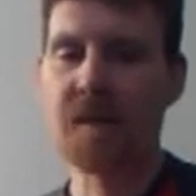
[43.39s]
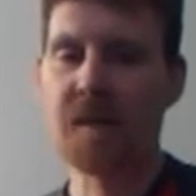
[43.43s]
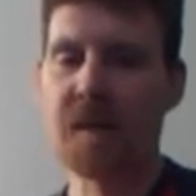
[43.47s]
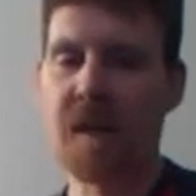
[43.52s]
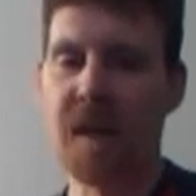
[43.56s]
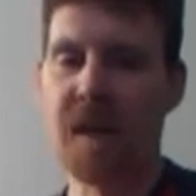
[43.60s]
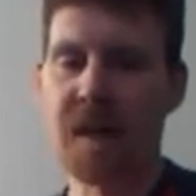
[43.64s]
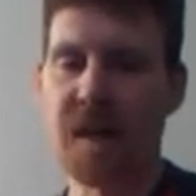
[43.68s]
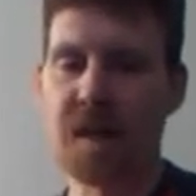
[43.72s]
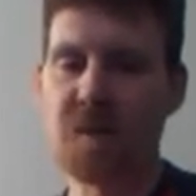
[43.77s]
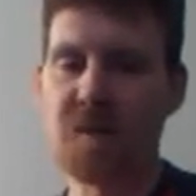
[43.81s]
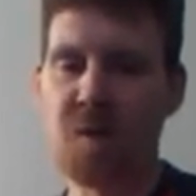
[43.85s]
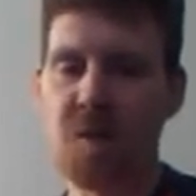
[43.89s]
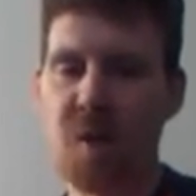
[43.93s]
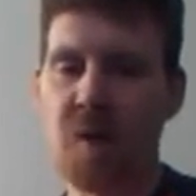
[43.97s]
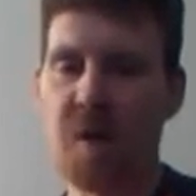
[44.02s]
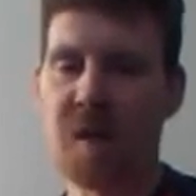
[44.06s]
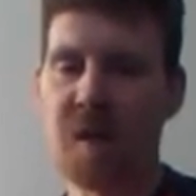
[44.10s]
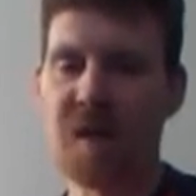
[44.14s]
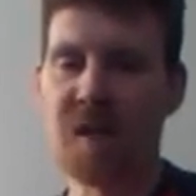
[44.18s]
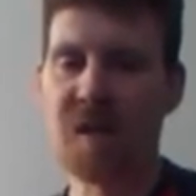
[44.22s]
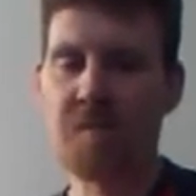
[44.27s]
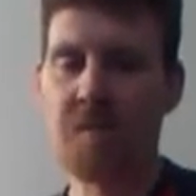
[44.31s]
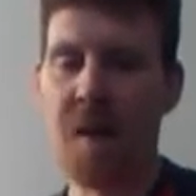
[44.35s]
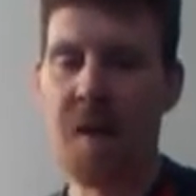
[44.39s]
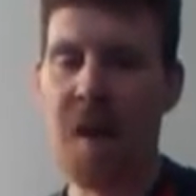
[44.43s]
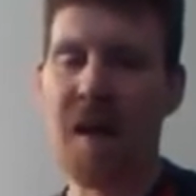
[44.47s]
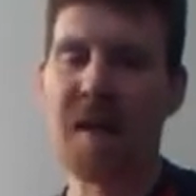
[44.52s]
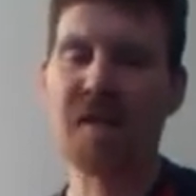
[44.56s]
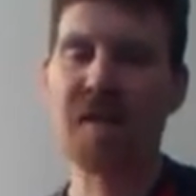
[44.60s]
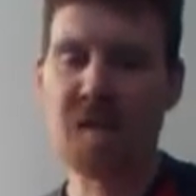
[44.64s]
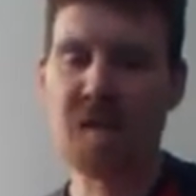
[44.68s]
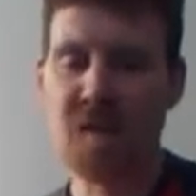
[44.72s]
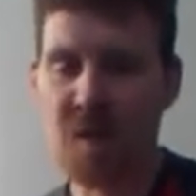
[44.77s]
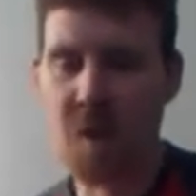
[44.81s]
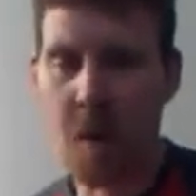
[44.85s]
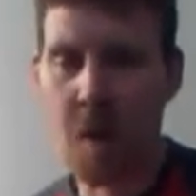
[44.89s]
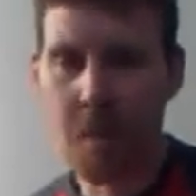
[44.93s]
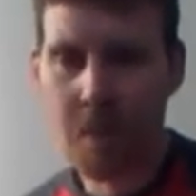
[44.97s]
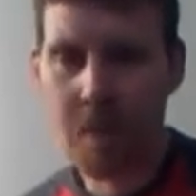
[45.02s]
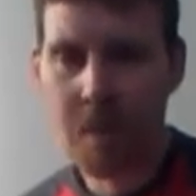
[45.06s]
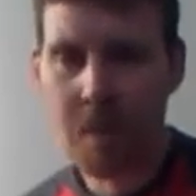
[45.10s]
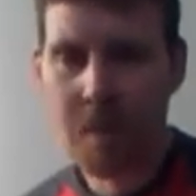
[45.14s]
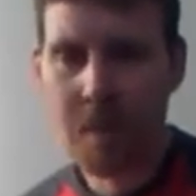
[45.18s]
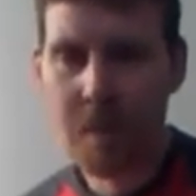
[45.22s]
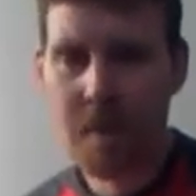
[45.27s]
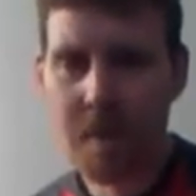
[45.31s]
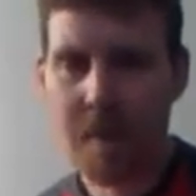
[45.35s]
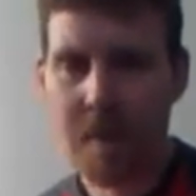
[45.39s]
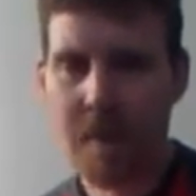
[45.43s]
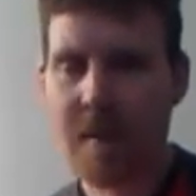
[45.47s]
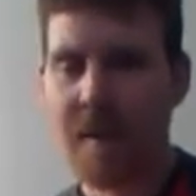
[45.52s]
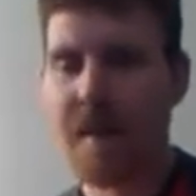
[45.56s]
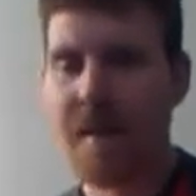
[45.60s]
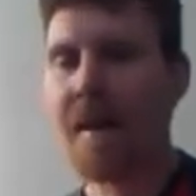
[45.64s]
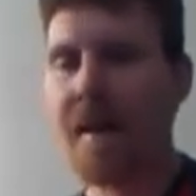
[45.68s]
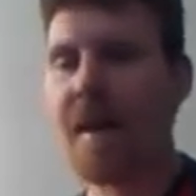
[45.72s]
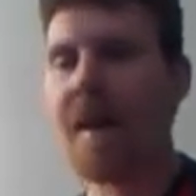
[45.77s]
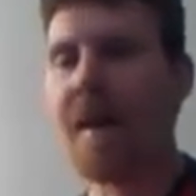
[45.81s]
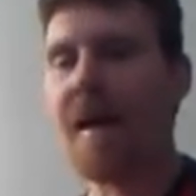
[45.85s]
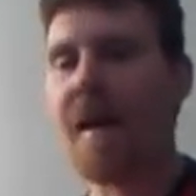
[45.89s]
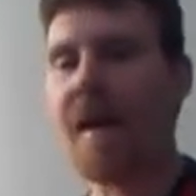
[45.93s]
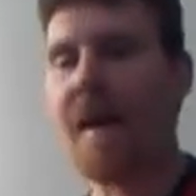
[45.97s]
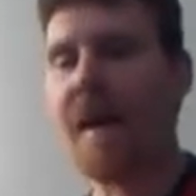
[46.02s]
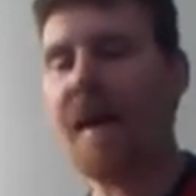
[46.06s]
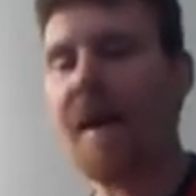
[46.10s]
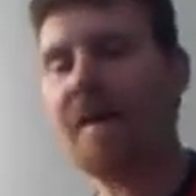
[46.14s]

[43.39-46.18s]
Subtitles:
which doubled as an electronics parts shop,